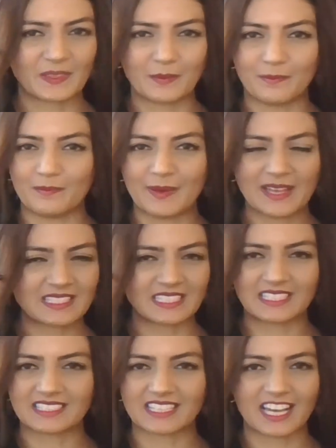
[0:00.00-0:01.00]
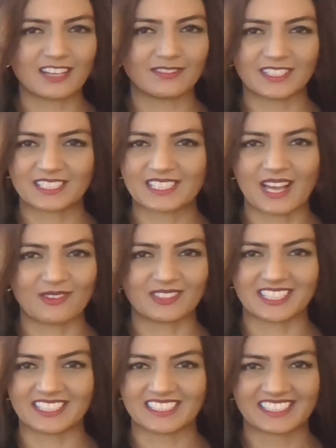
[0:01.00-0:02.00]
The best he's ever
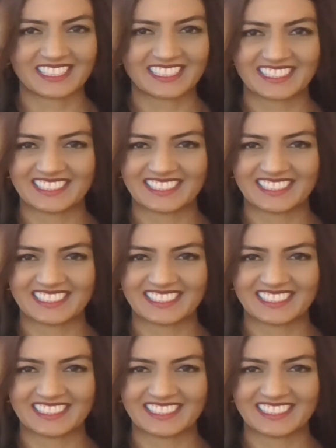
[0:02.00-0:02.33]
sounded.